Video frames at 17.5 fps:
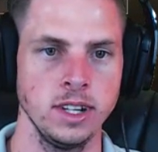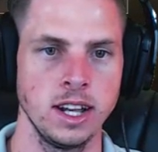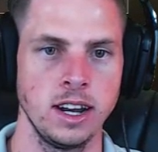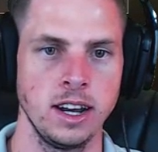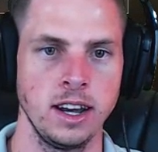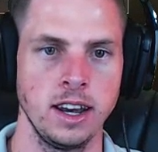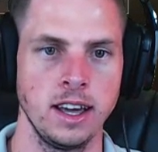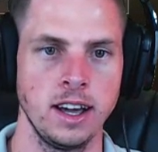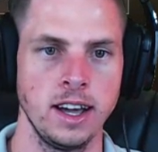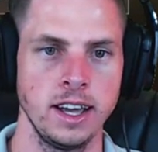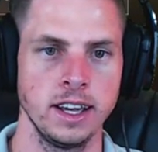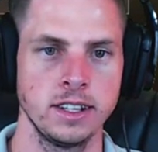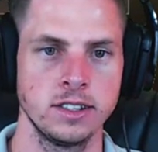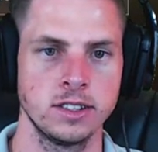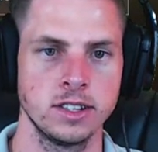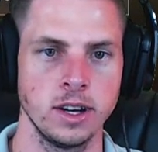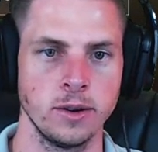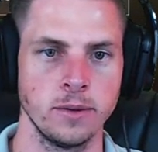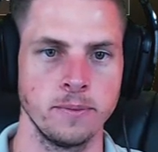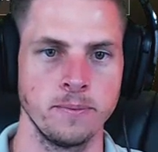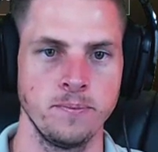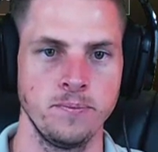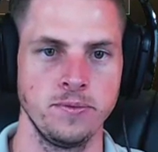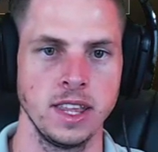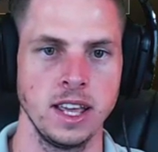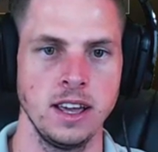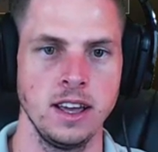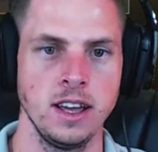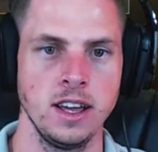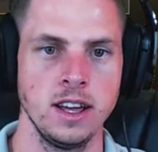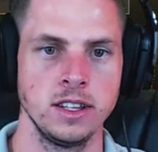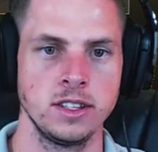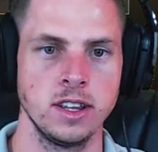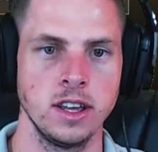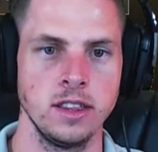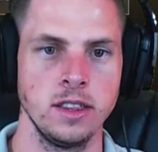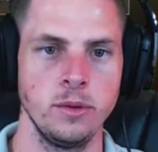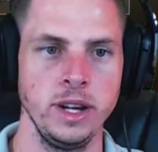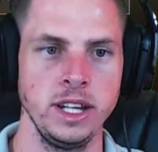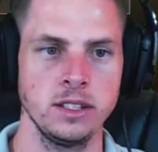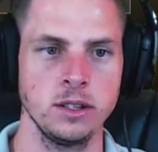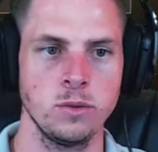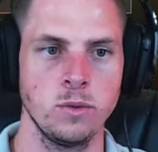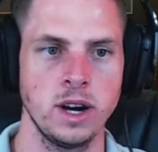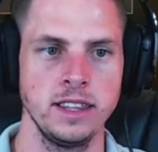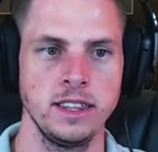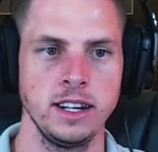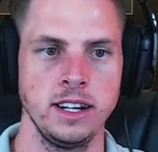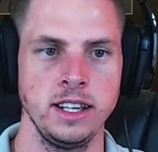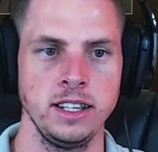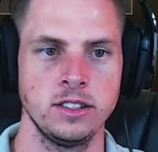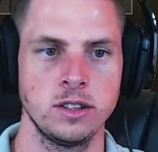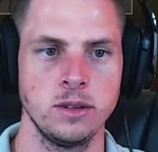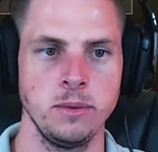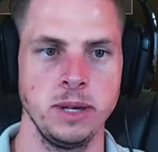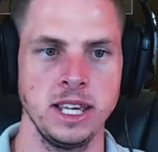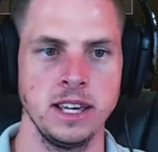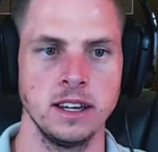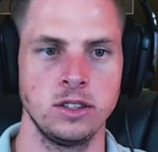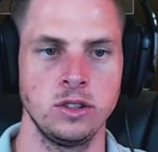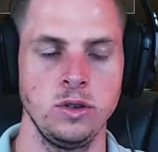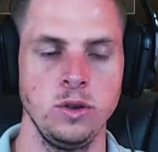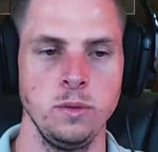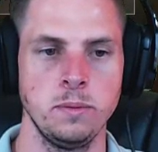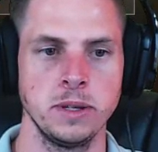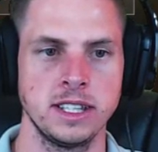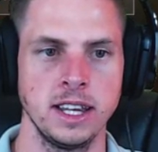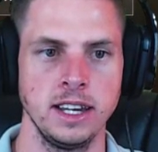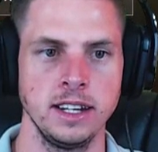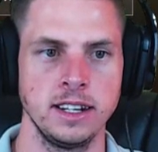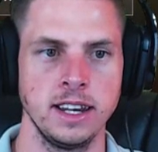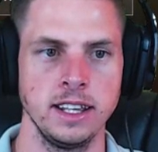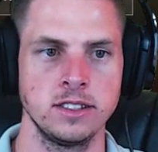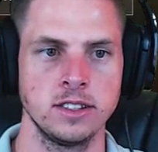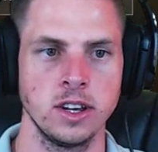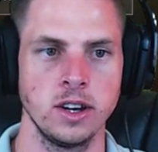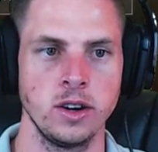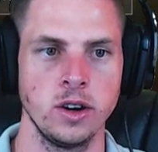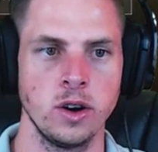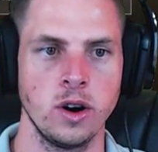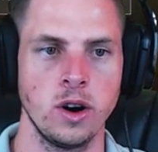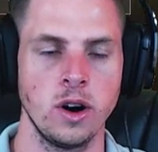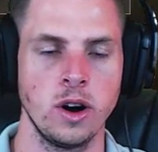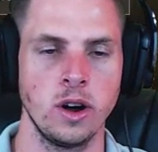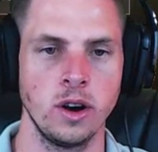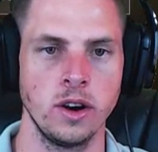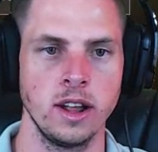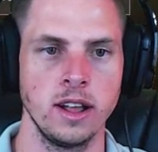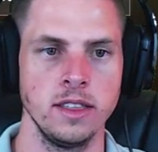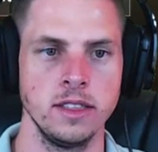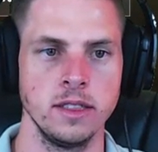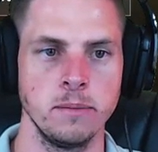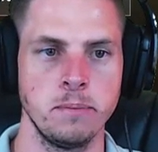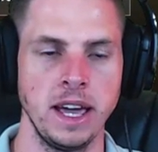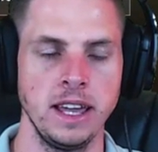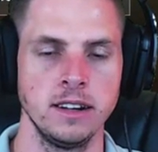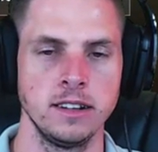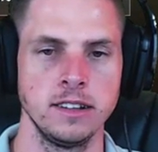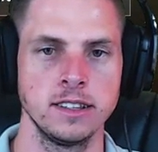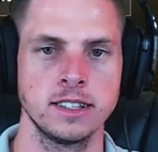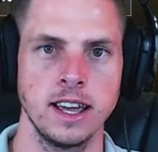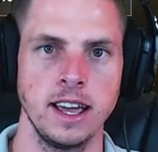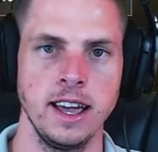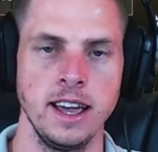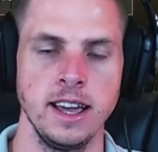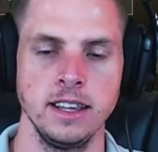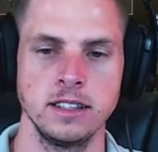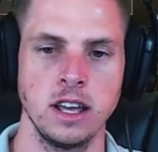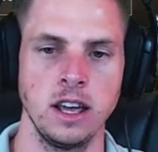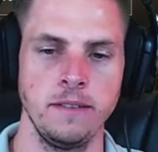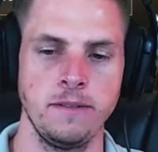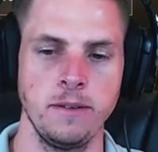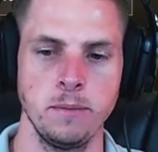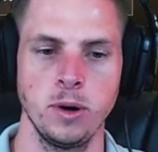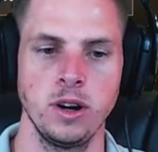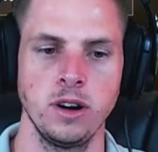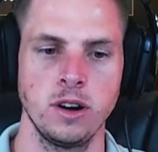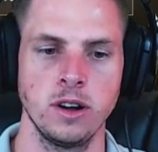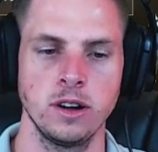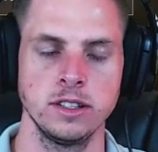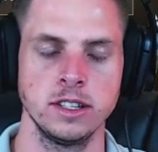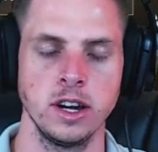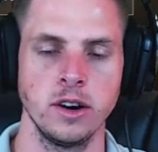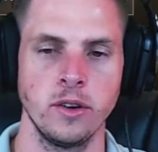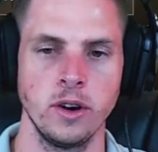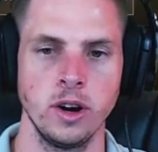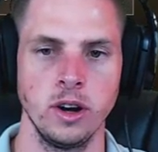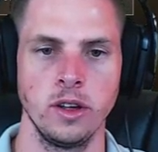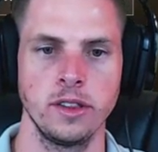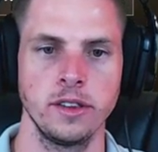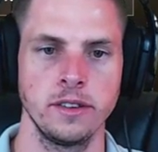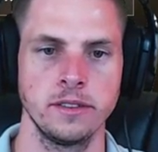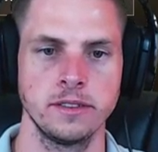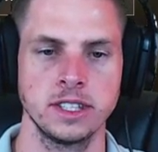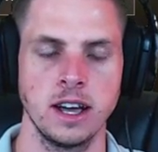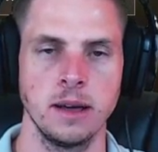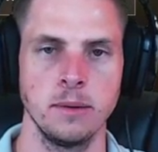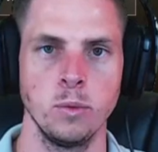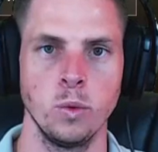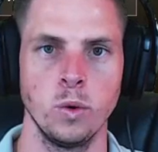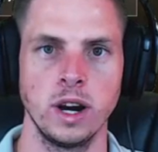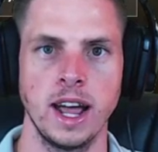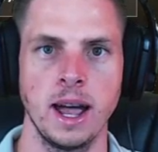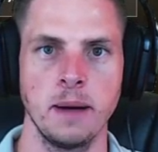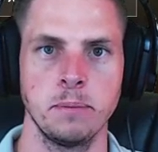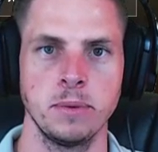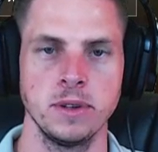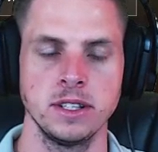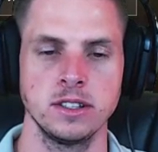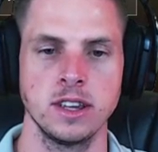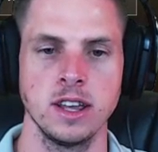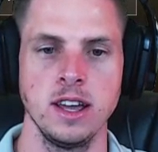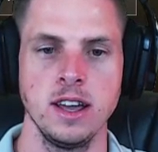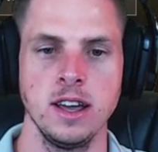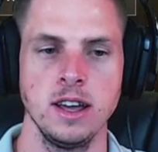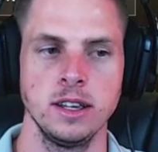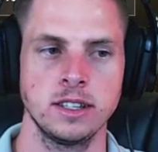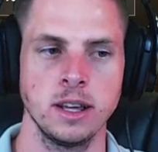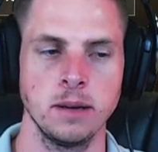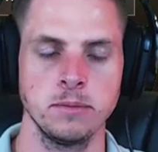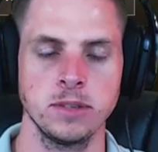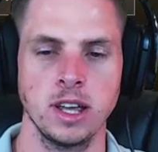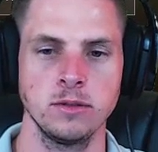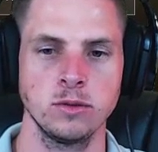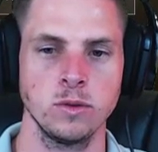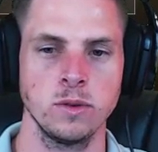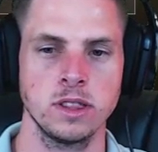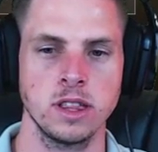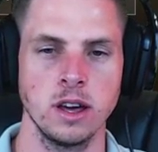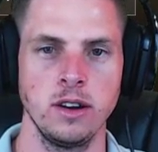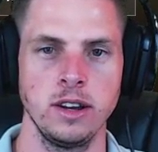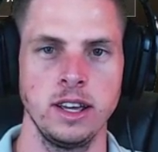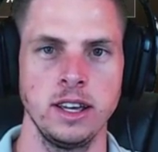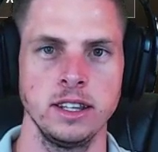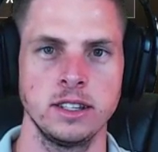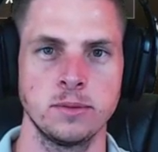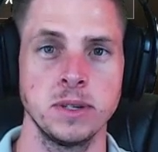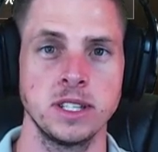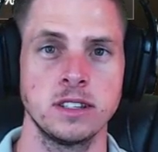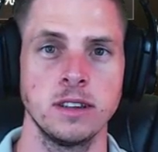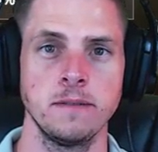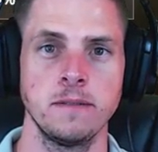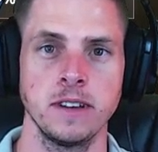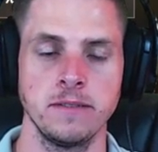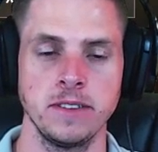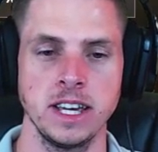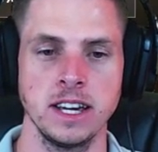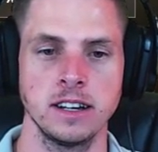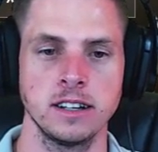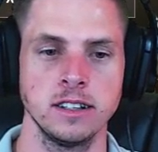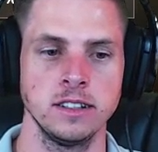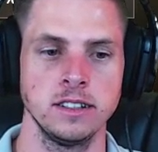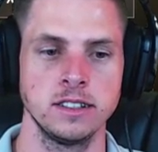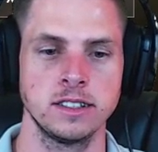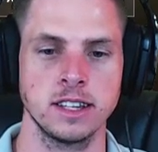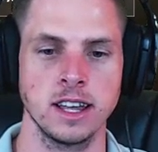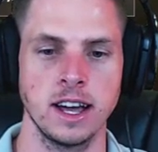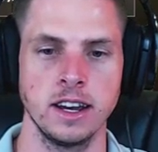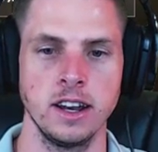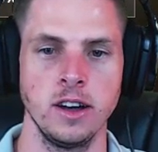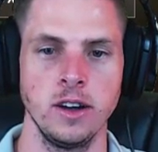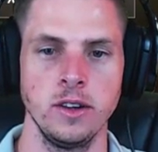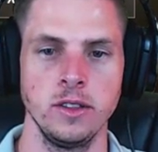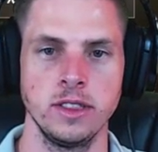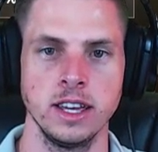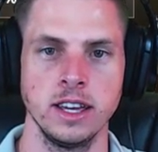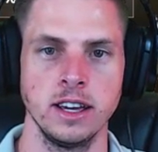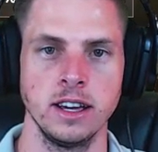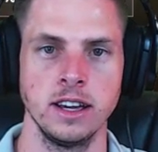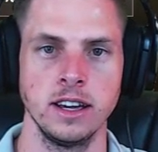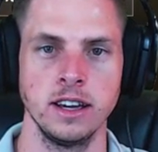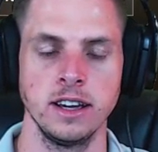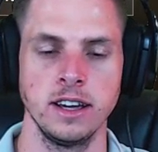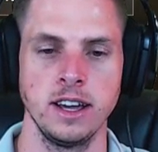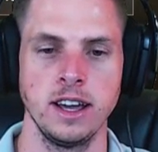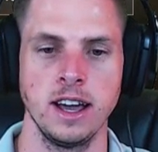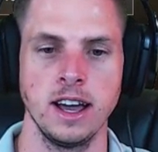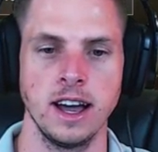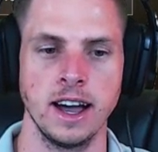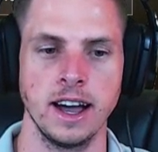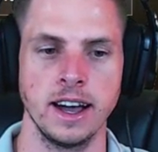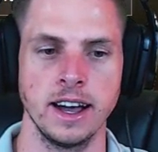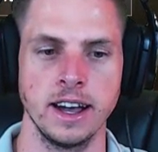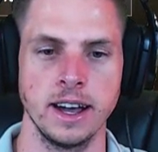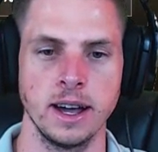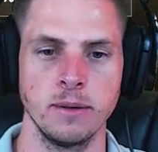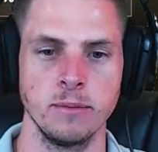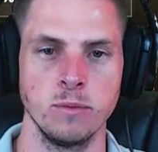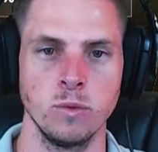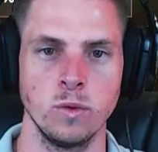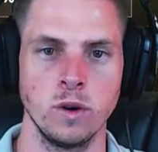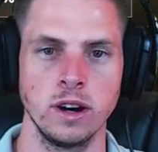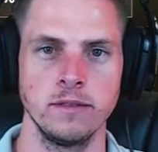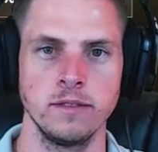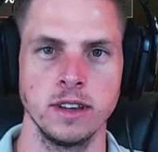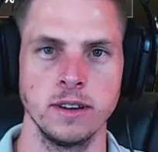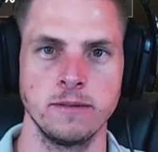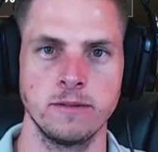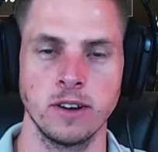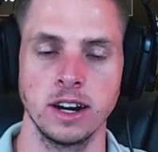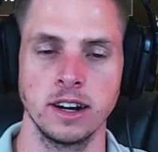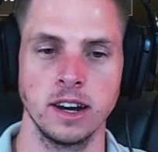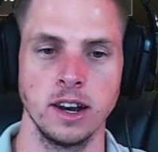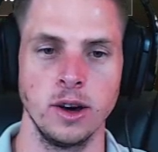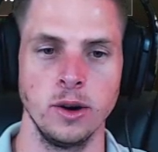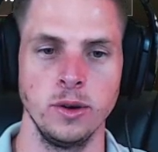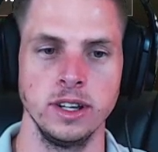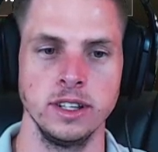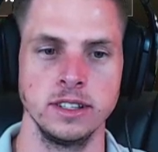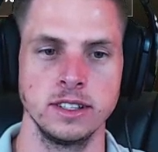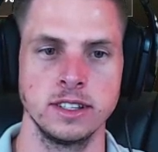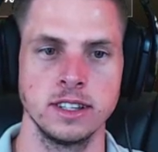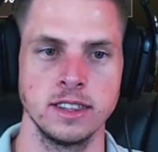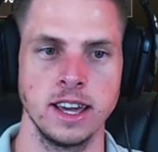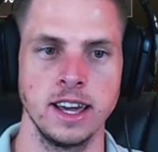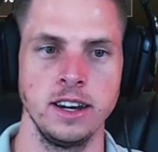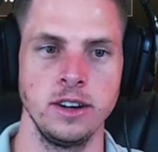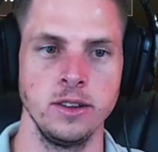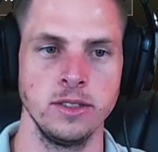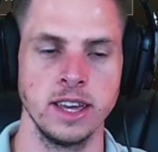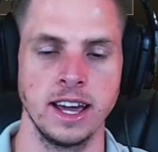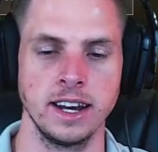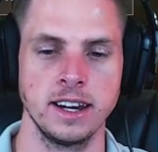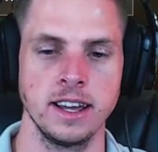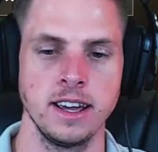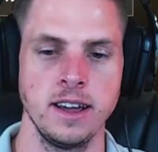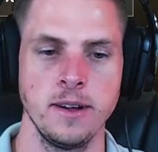Like so. So the reason why there needs to be a 2% dead zone on the pedals is if you put it on 0, a lot of the time what happens, sometimes with only specific vehicles, I know the one of the front loaders, they do that.